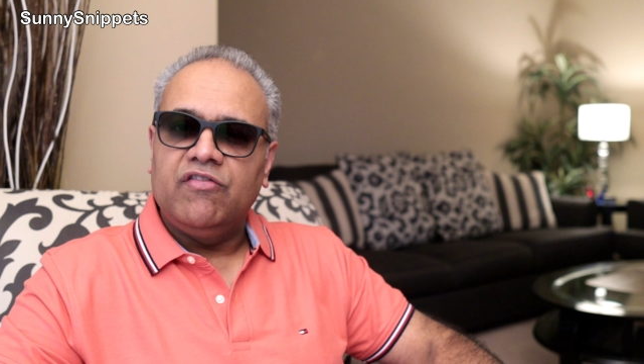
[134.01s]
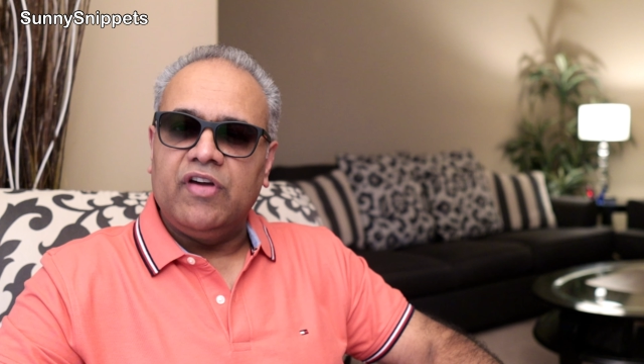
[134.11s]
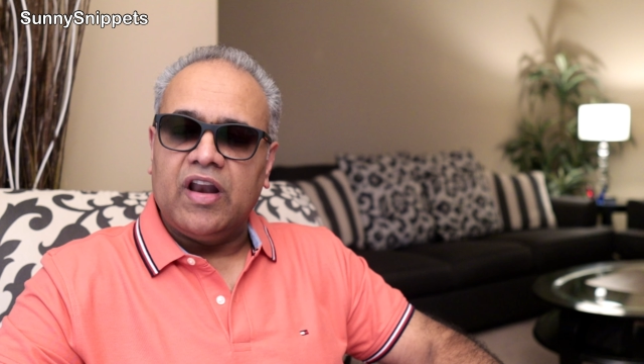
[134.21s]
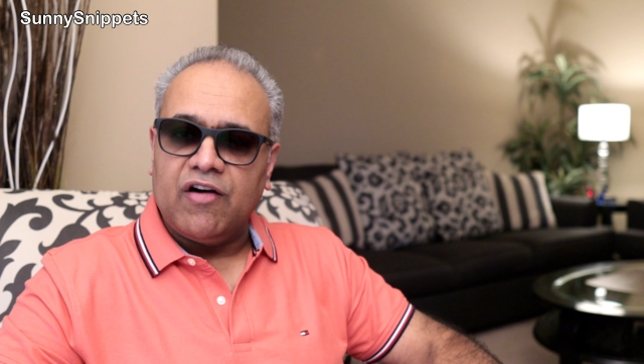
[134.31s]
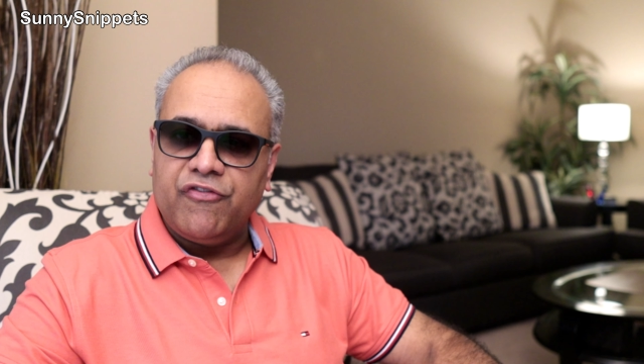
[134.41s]

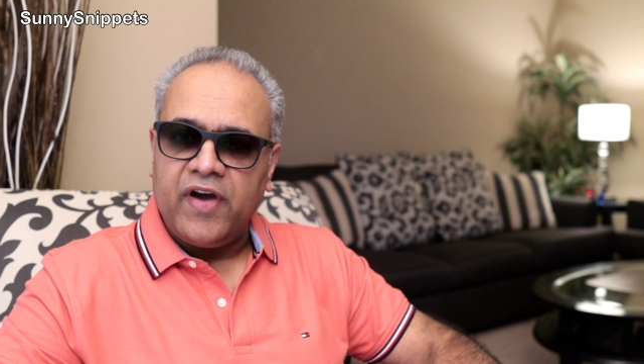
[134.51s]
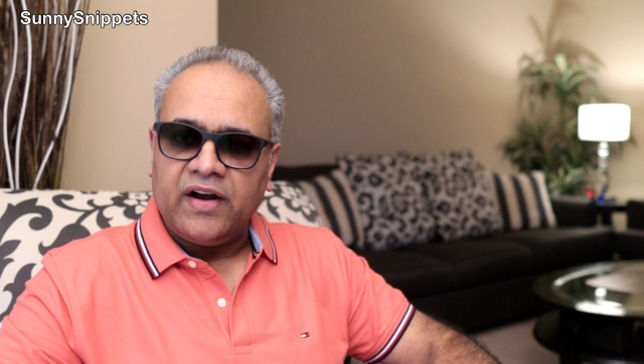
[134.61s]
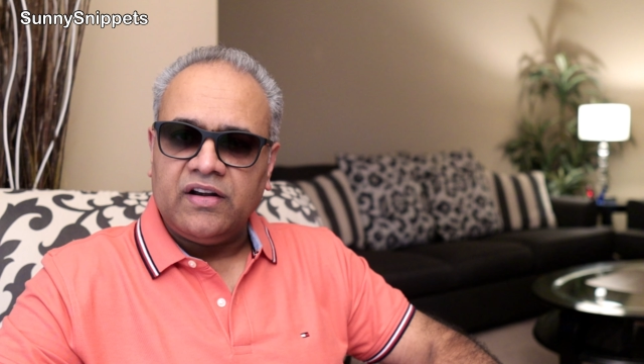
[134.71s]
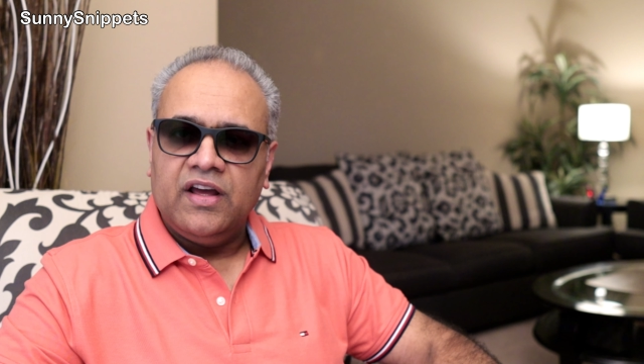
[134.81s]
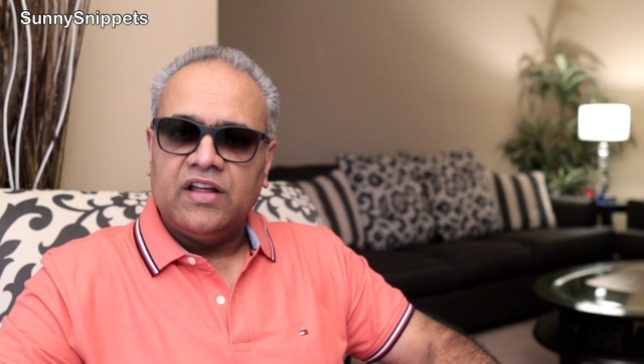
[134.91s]
will
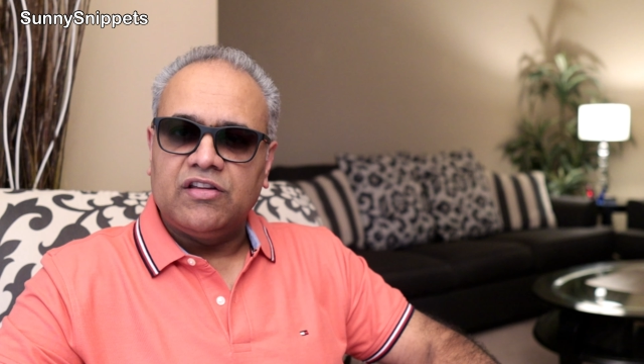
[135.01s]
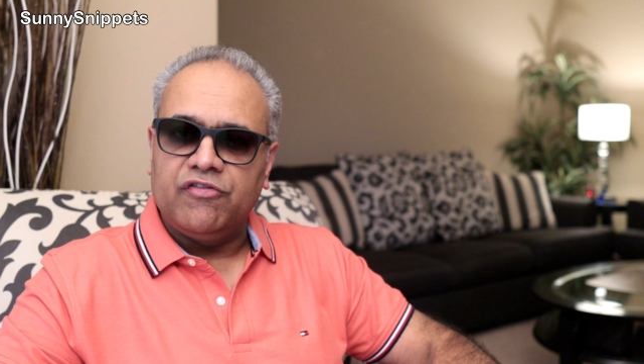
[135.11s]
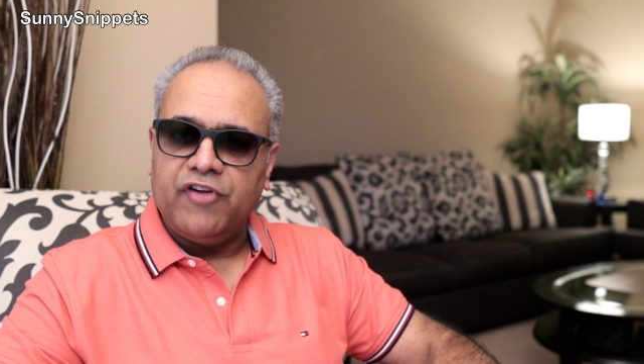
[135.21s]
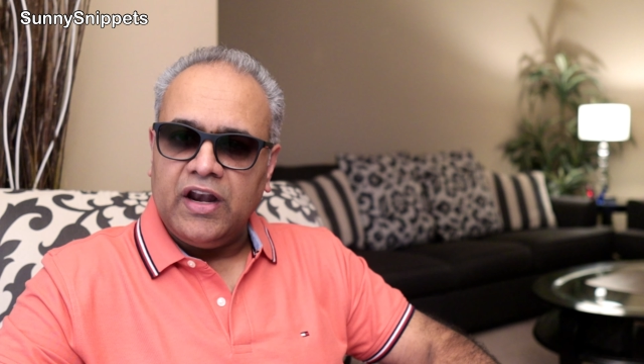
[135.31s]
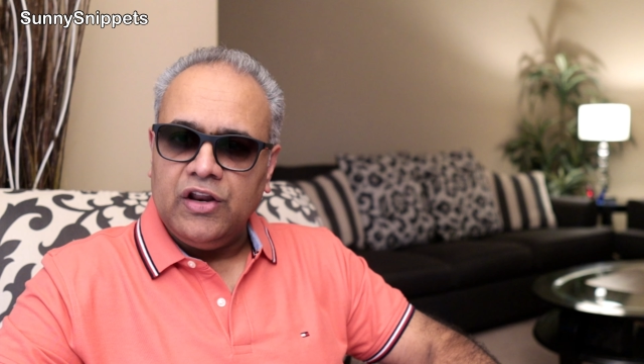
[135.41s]
affect the
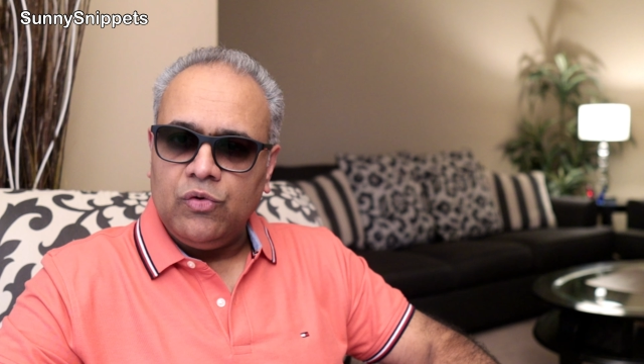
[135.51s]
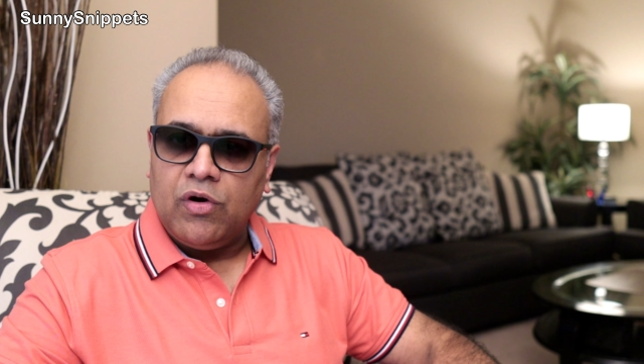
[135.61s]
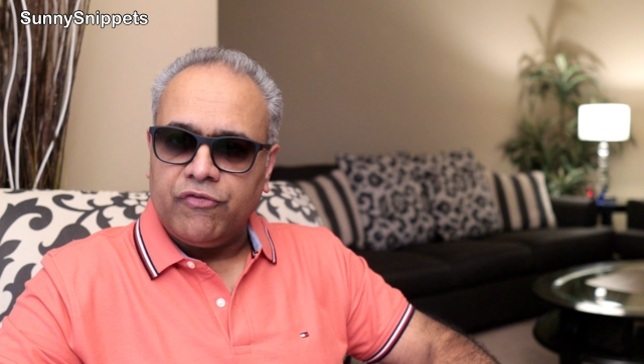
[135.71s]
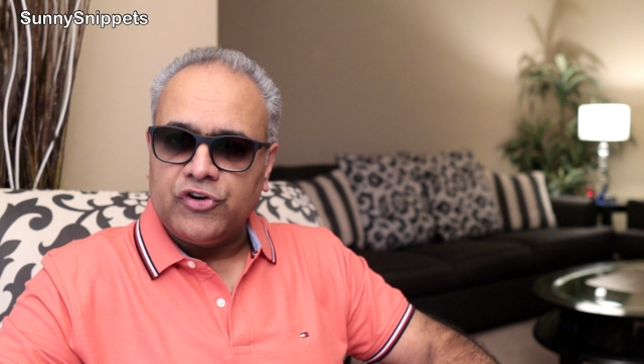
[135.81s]
value of